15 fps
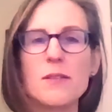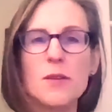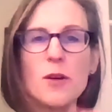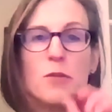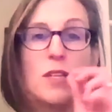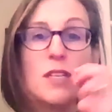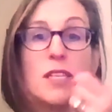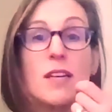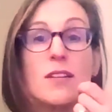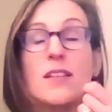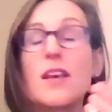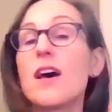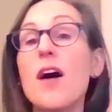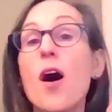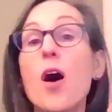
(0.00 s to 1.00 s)

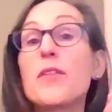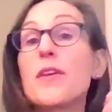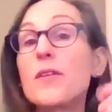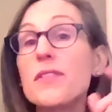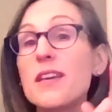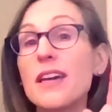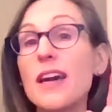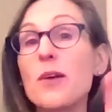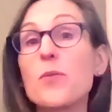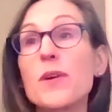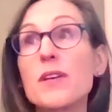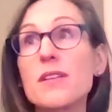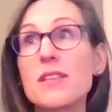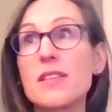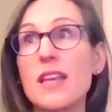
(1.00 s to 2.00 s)
The only thing I
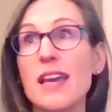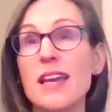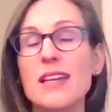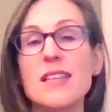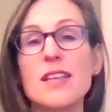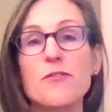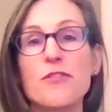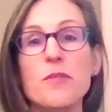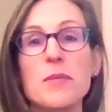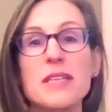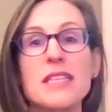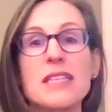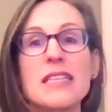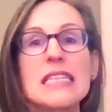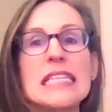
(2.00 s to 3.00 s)
will say is that from a
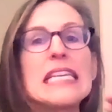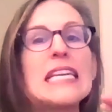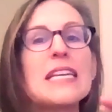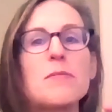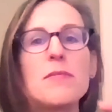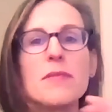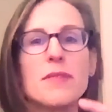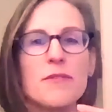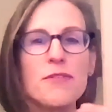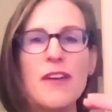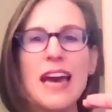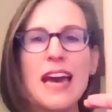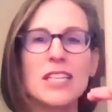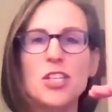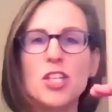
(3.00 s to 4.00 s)
steam
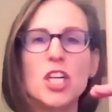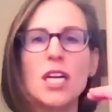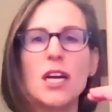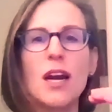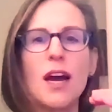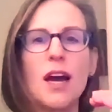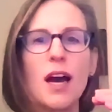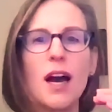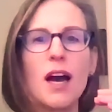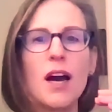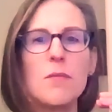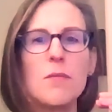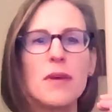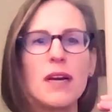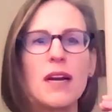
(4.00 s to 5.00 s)
factor,
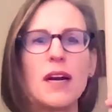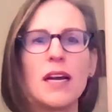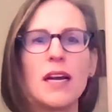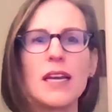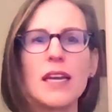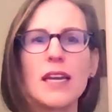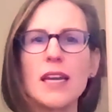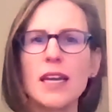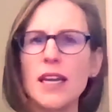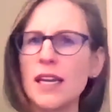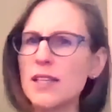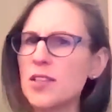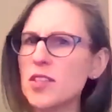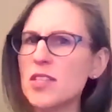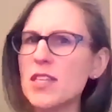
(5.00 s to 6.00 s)

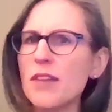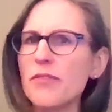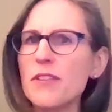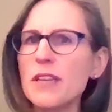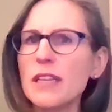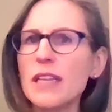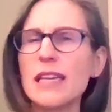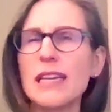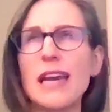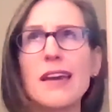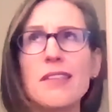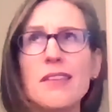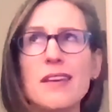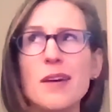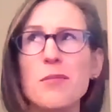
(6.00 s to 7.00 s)
it's definitely, I
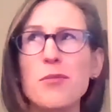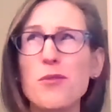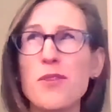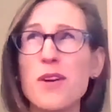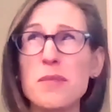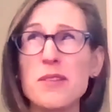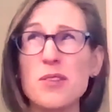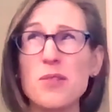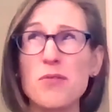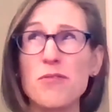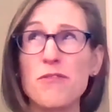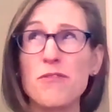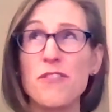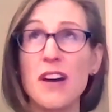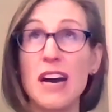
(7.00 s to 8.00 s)
think I'm through episode
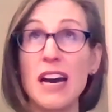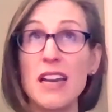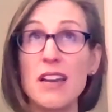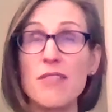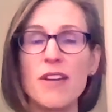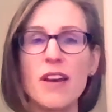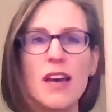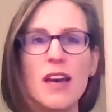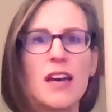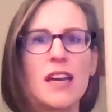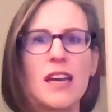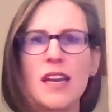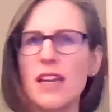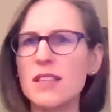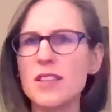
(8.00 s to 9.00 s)
5.
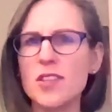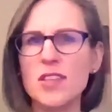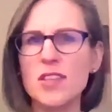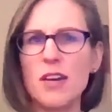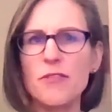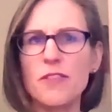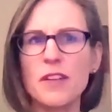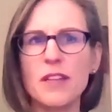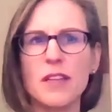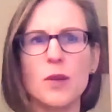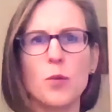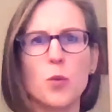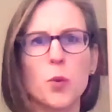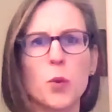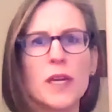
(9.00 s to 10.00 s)
It's definitely
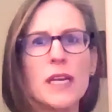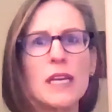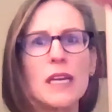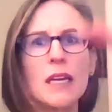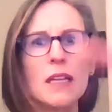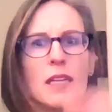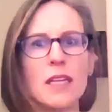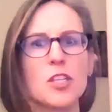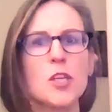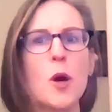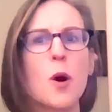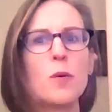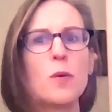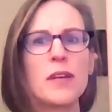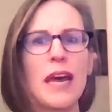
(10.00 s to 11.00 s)
really
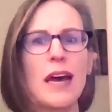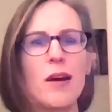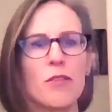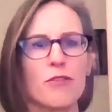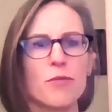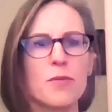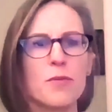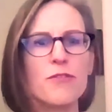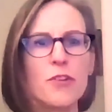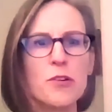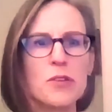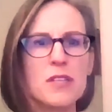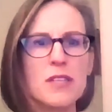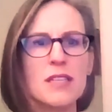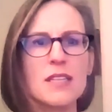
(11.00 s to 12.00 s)
toned down from the
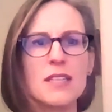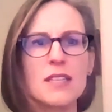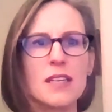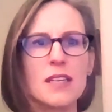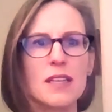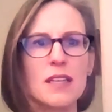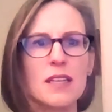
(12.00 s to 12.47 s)
first season.